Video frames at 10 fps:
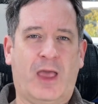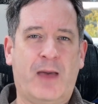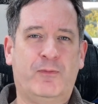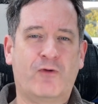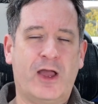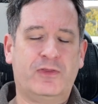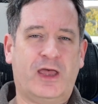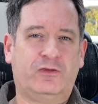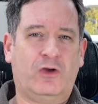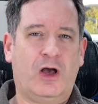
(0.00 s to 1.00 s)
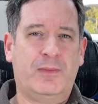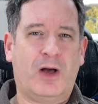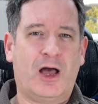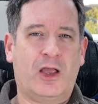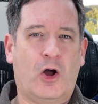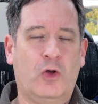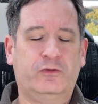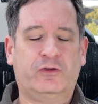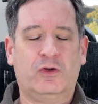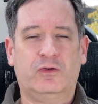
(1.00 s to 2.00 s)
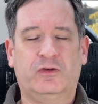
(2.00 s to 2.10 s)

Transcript: Around that time, I also